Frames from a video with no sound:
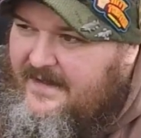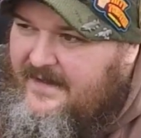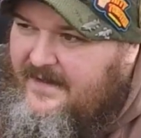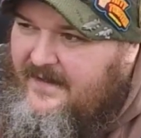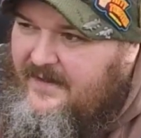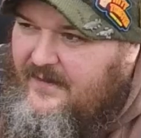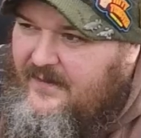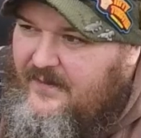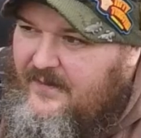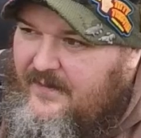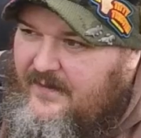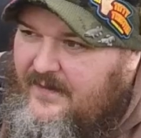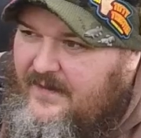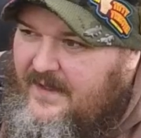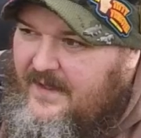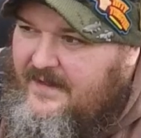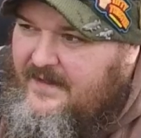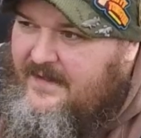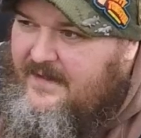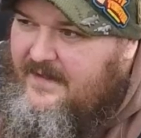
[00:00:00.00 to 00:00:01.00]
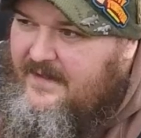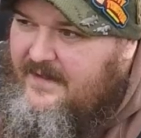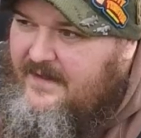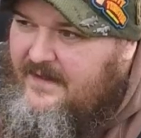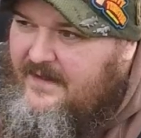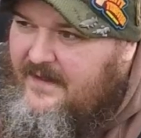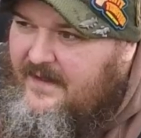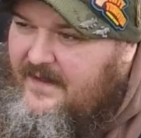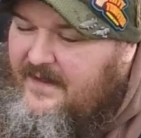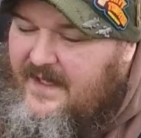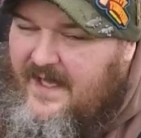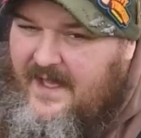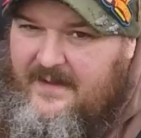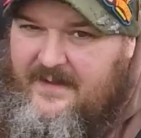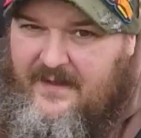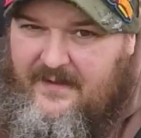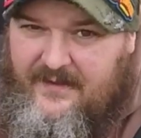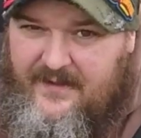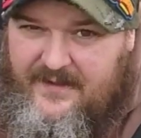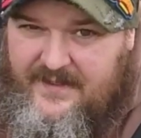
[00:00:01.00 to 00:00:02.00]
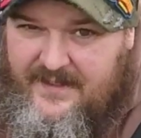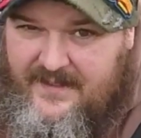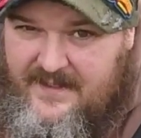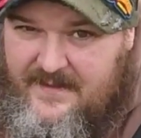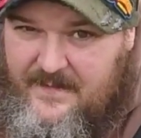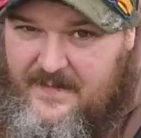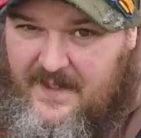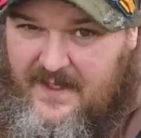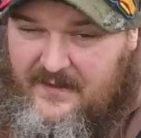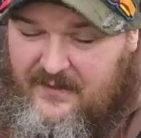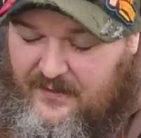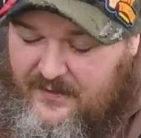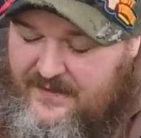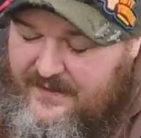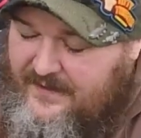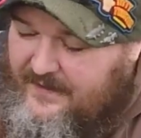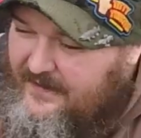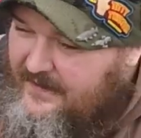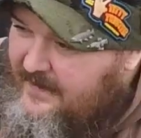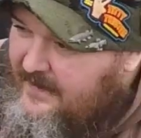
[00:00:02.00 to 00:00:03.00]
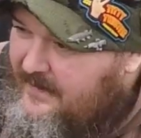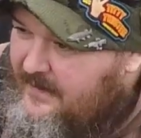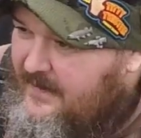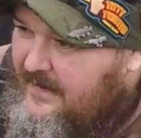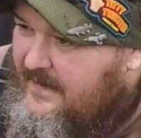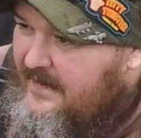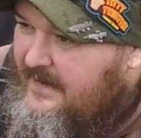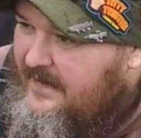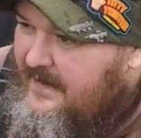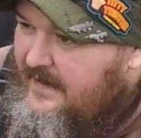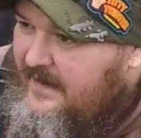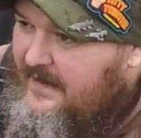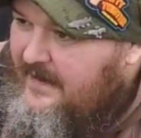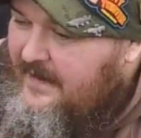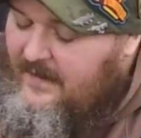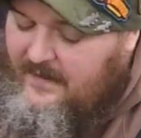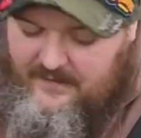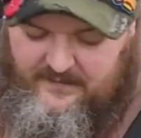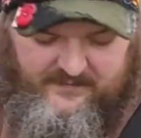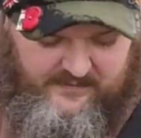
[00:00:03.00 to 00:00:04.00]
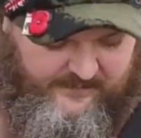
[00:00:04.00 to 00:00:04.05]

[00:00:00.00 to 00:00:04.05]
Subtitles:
You know, that irritates me. It does irritate me. To the